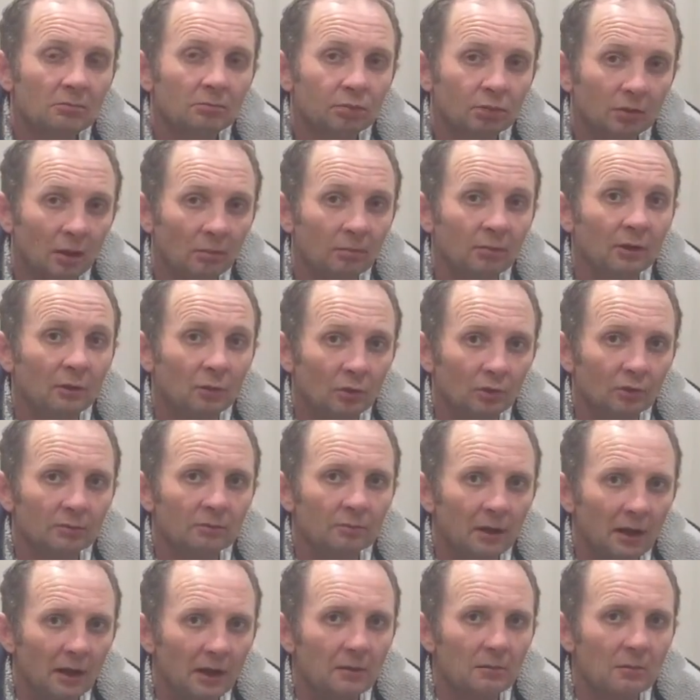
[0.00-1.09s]
Probably wouldn't
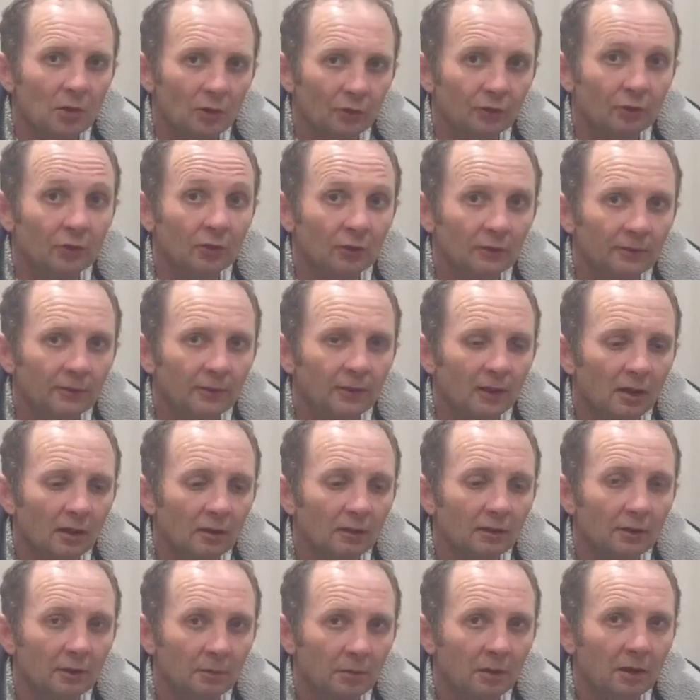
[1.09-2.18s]
be much good for you,
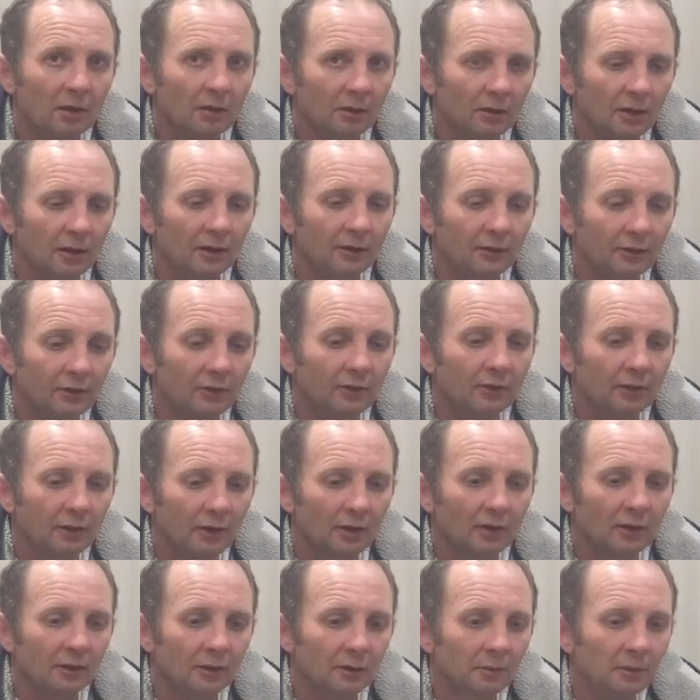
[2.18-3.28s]
to be honest,
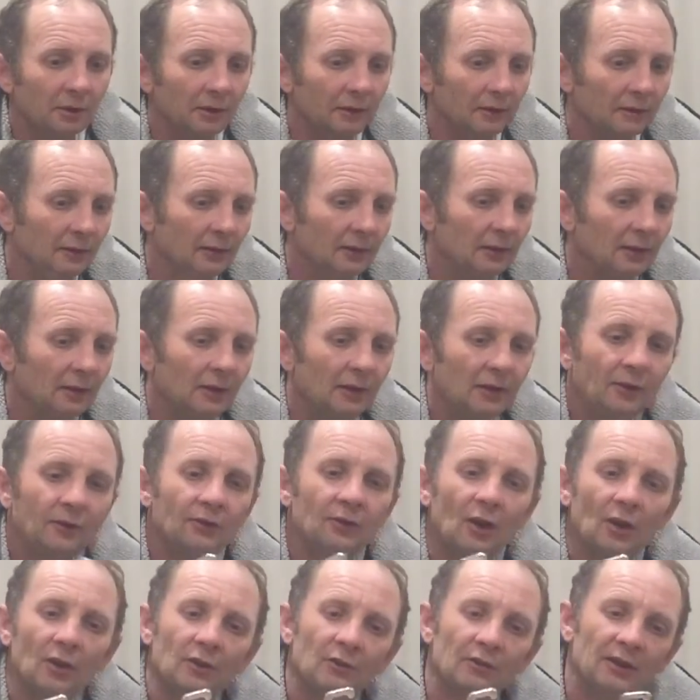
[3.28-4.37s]
you know what I mean.
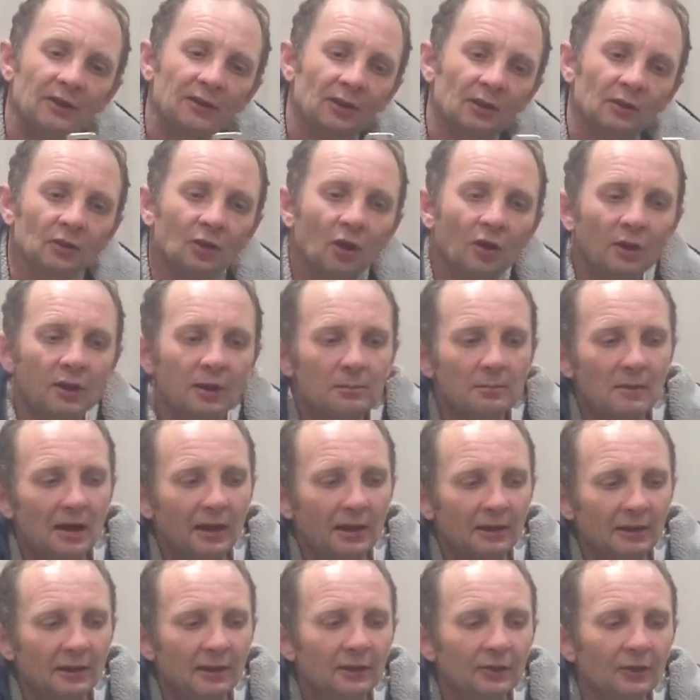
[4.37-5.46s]
So there is a locking
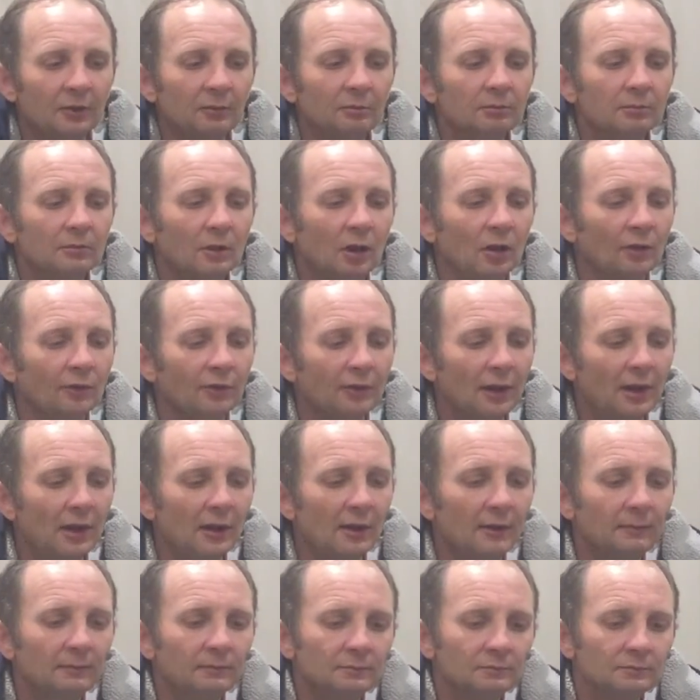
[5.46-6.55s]
mechanism on
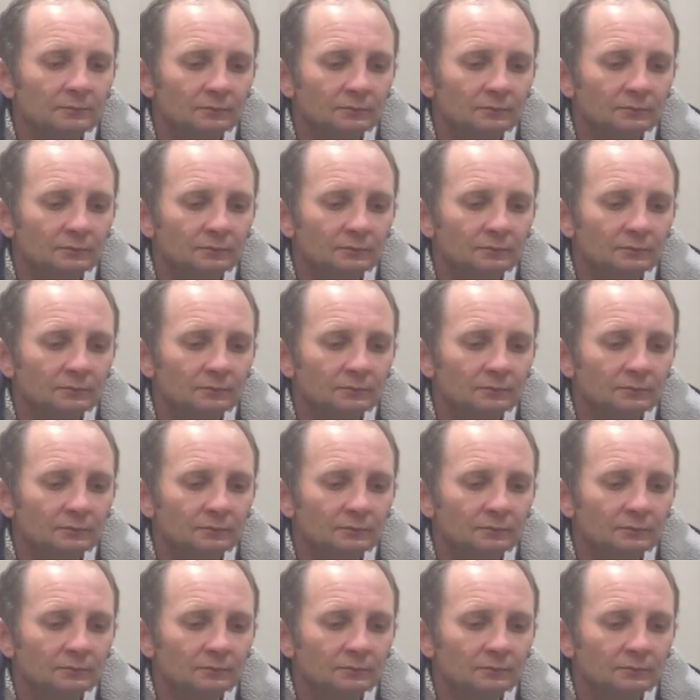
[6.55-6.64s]
there